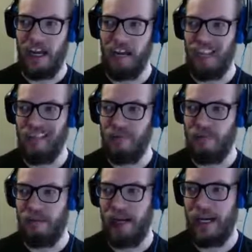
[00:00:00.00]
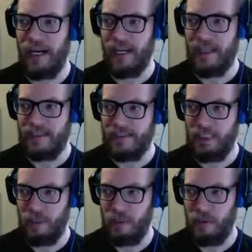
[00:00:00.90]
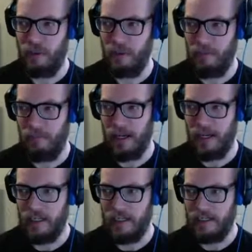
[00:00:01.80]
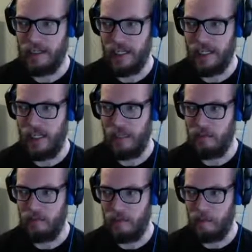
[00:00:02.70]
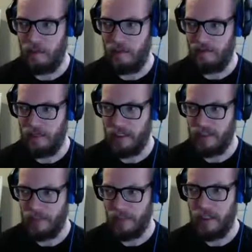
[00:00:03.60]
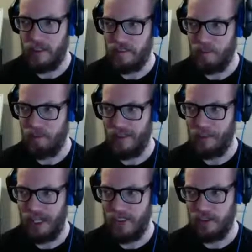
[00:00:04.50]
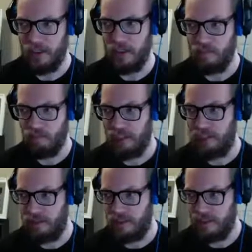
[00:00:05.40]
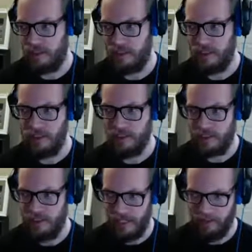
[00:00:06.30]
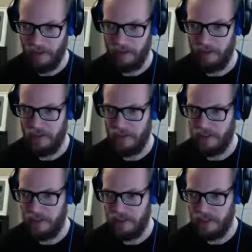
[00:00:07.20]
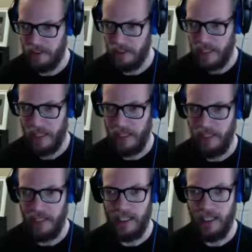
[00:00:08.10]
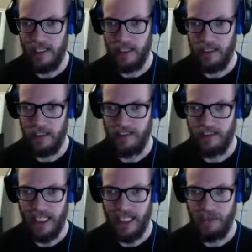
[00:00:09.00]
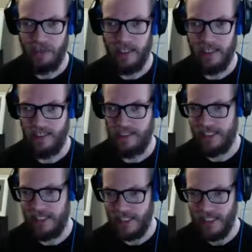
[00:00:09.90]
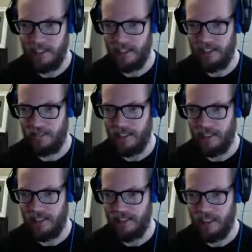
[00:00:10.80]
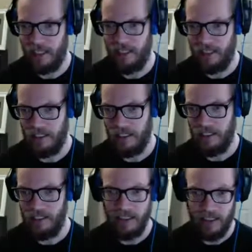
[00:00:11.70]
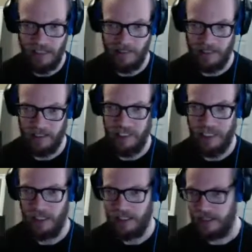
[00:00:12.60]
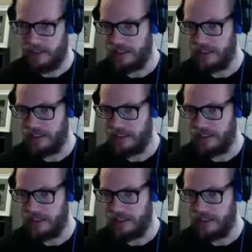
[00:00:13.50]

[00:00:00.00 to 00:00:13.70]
live by 2 mottos right now. First one, be patient, be diligent, never quit. And then the second one is lead, love, and listen. Lead yourself to lead others,